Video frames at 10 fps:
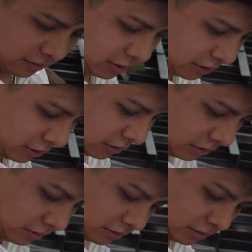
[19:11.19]
so make sure you
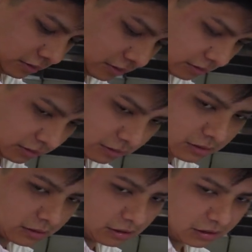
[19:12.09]
guys like this
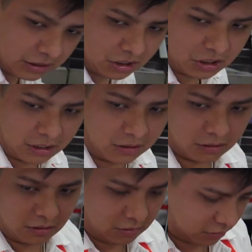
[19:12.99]
video,
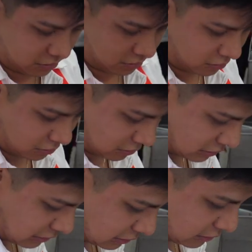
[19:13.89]
comment down below some